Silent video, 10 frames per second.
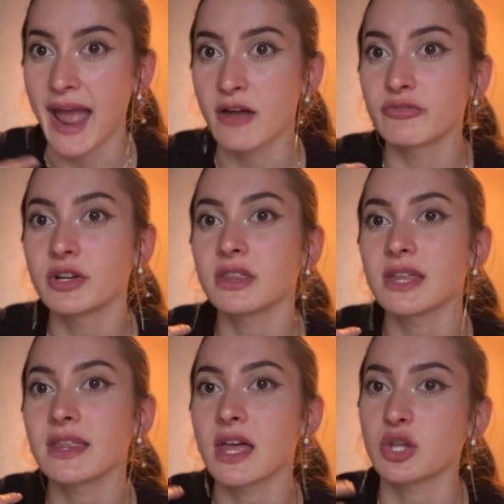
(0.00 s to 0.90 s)

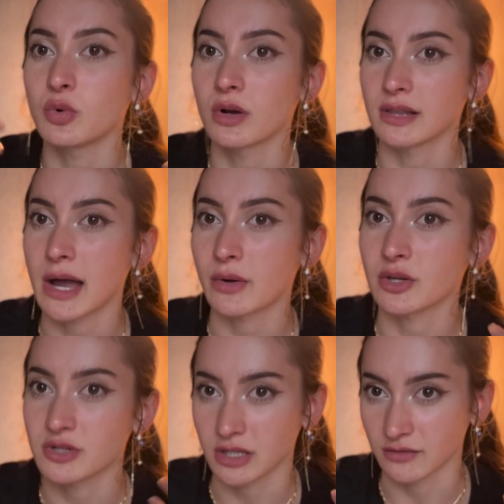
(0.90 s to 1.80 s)
everything that you are allowing
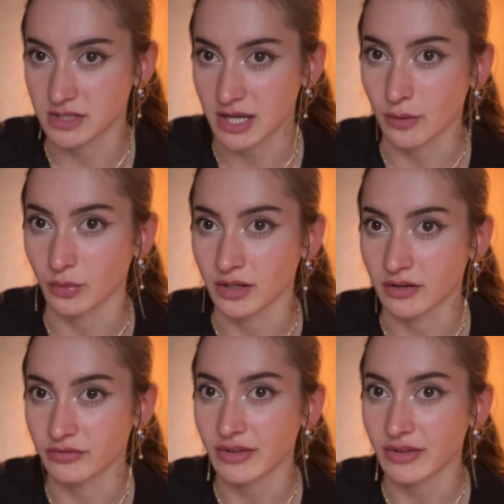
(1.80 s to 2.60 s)
yourself to get rid of?